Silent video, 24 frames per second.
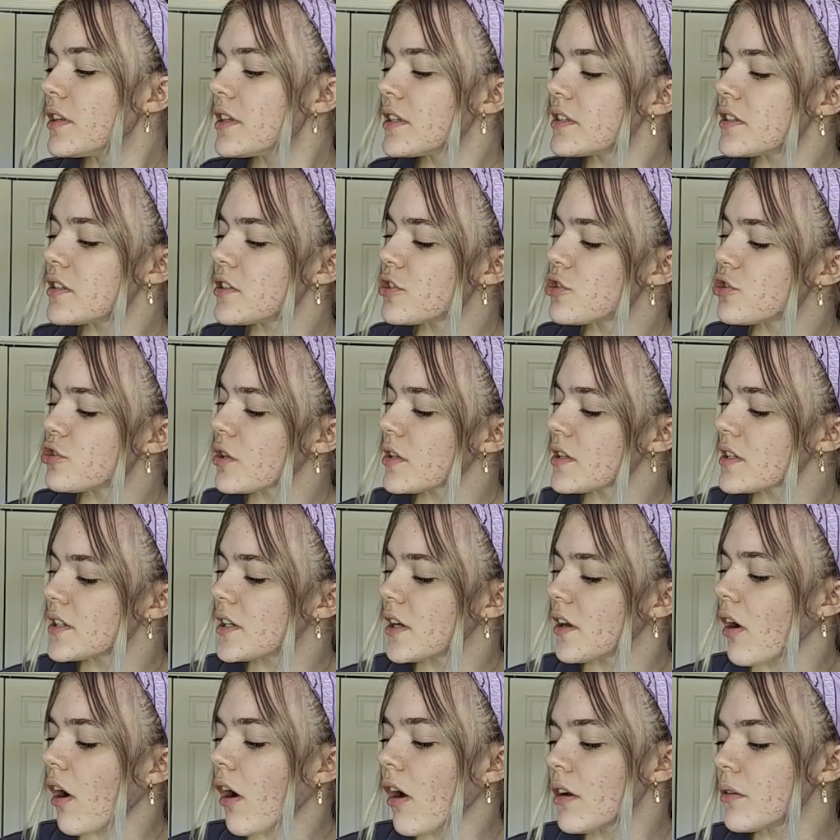This is
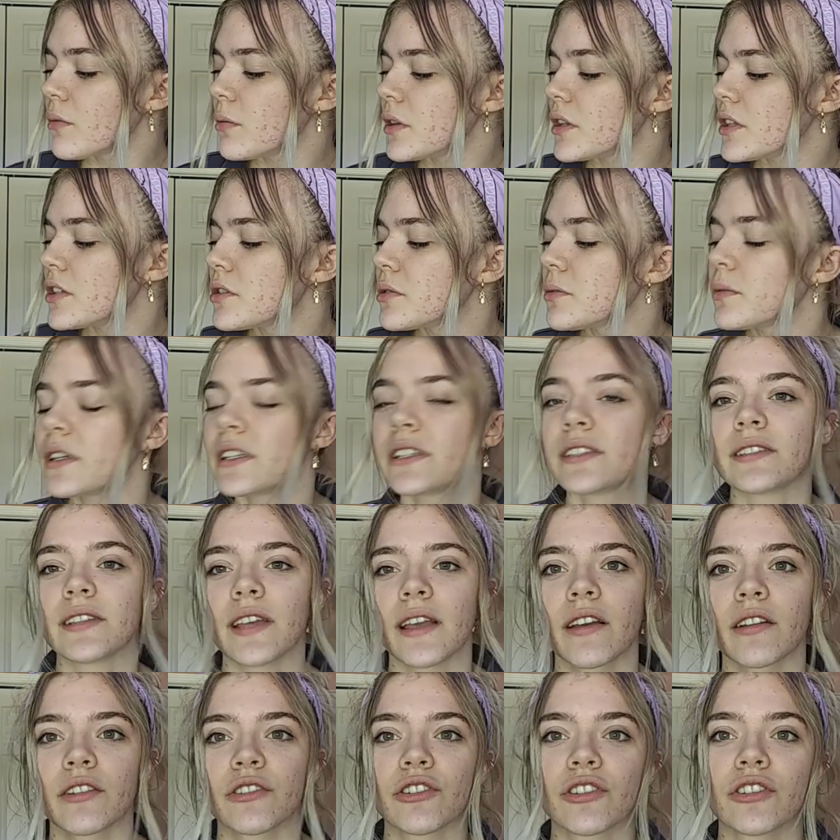trusting God with the twists
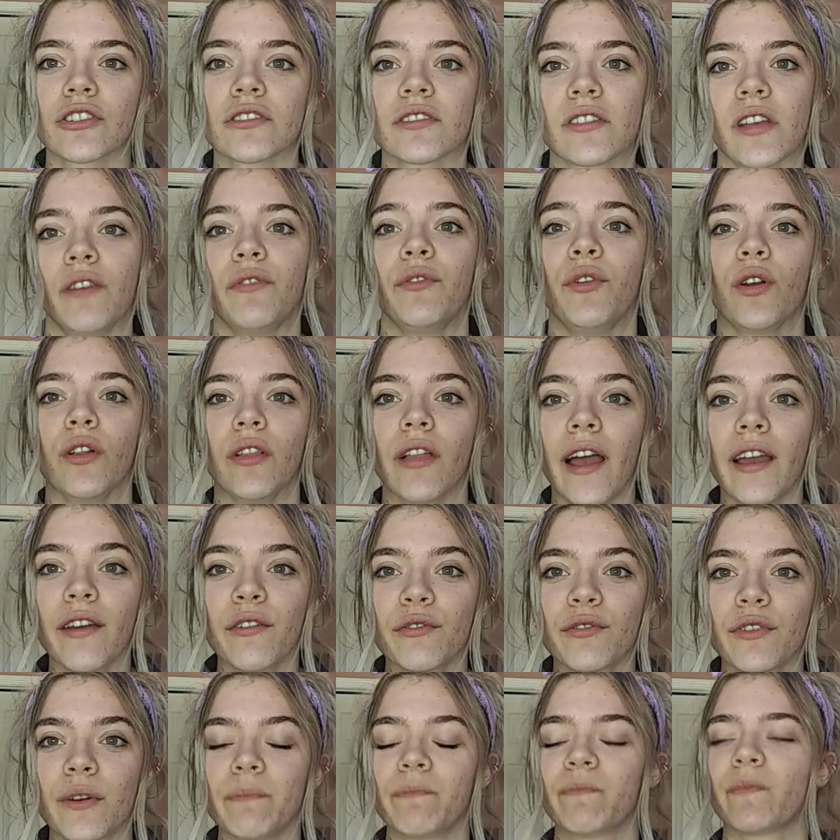and turns of your
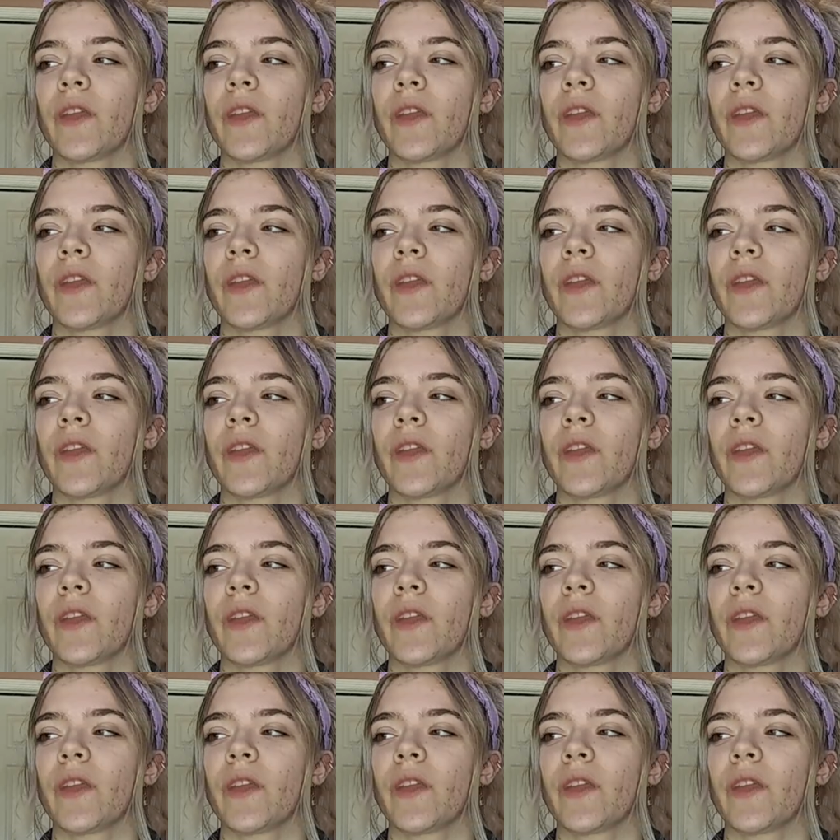life.